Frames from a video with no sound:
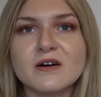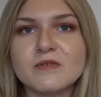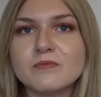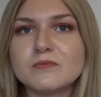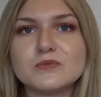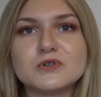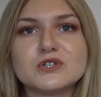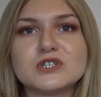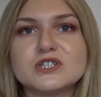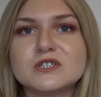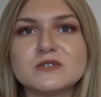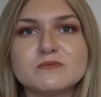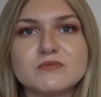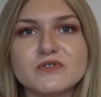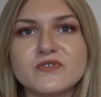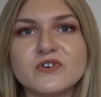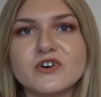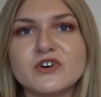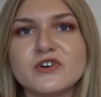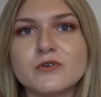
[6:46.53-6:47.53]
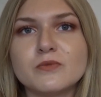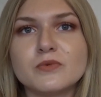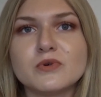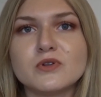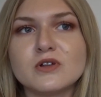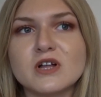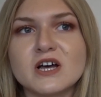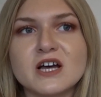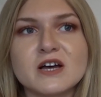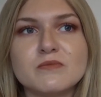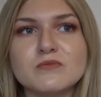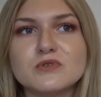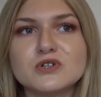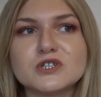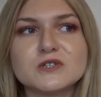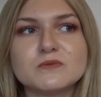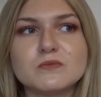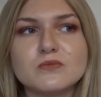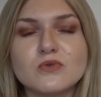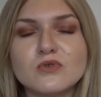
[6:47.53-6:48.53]
much preferable,
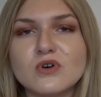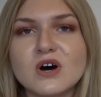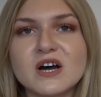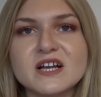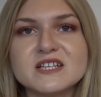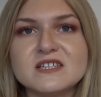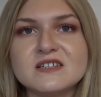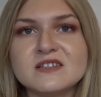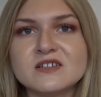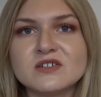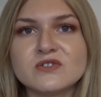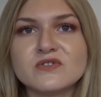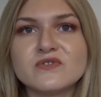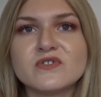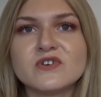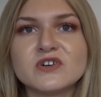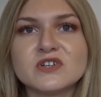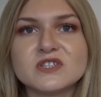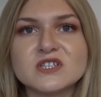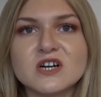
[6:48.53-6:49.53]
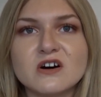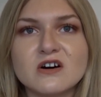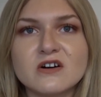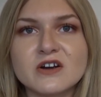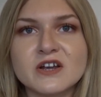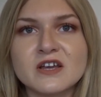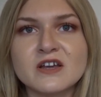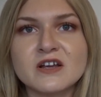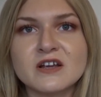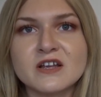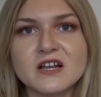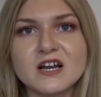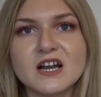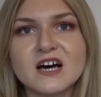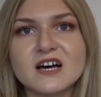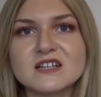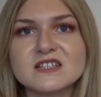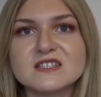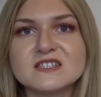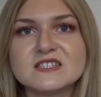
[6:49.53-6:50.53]
much more ideal for targeting your
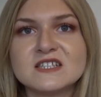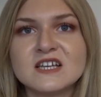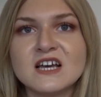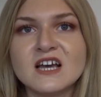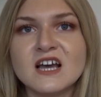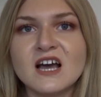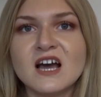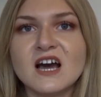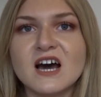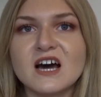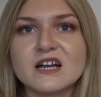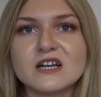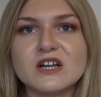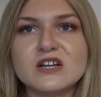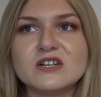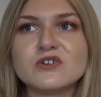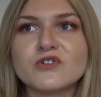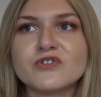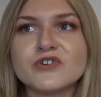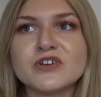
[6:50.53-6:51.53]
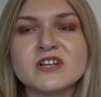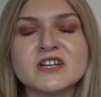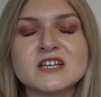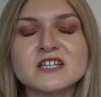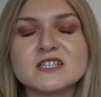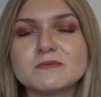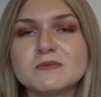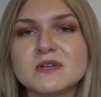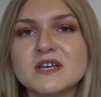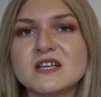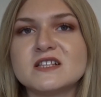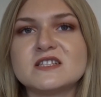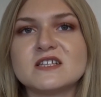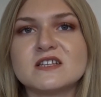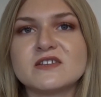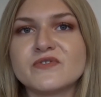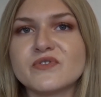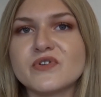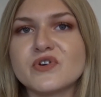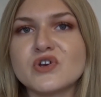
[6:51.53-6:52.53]
lats, and Dorian explains
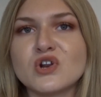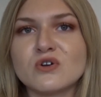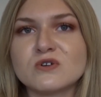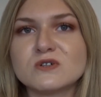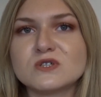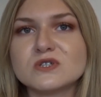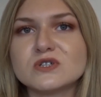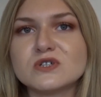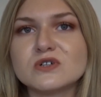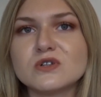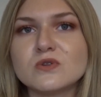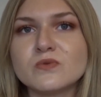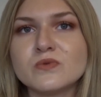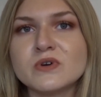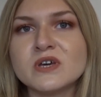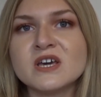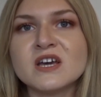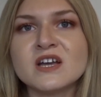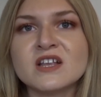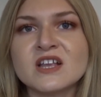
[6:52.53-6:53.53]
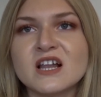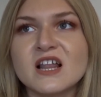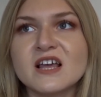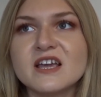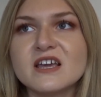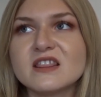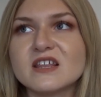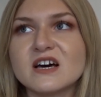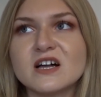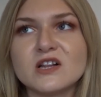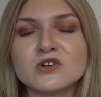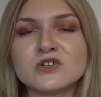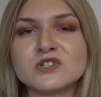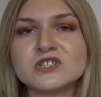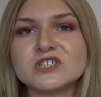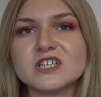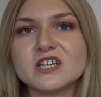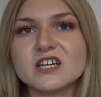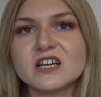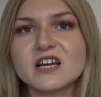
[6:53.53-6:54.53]
it in a very logical way, and I like that
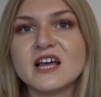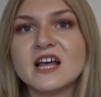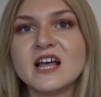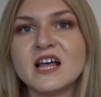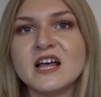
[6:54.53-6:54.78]
logic.